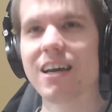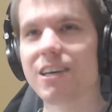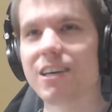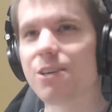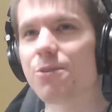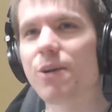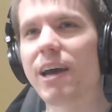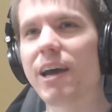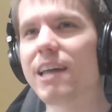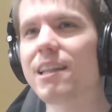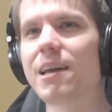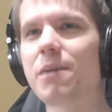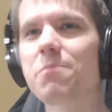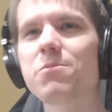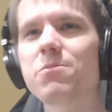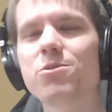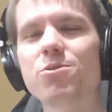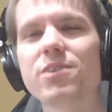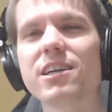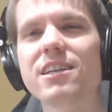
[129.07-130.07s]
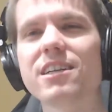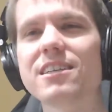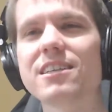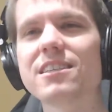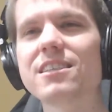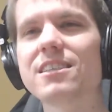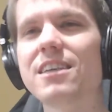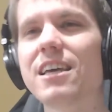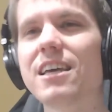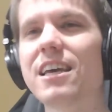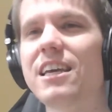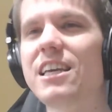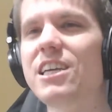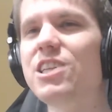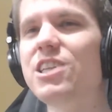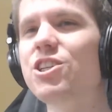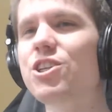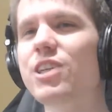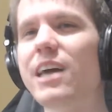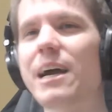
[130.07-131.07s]
you end up doing this
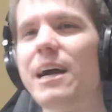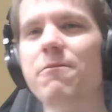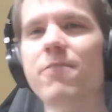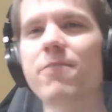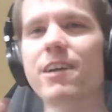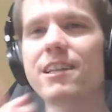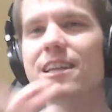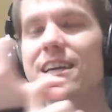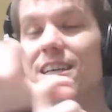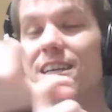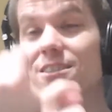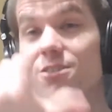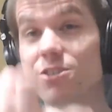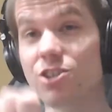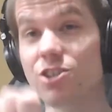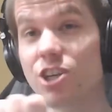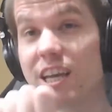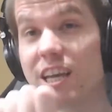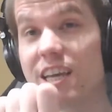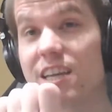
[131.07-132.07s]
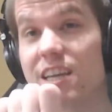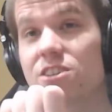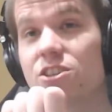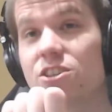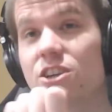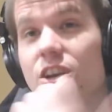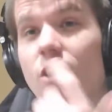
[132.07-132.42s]
each time when there's a change